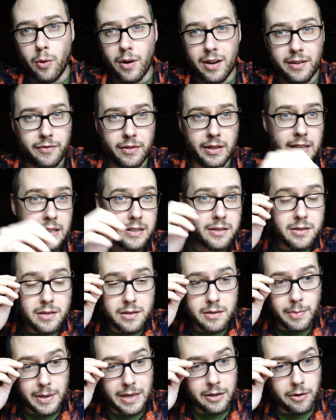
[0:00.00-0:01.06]
Graflex
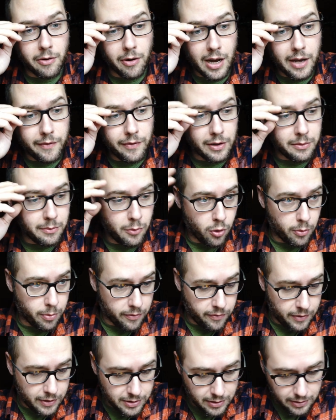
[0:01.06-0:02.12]
speed graphic more
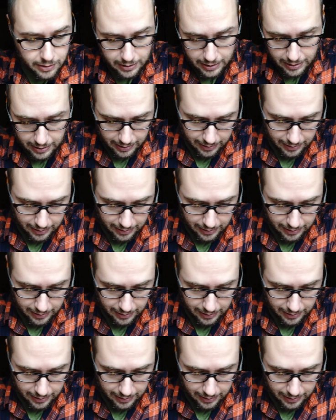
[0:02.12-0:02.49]
proficiently,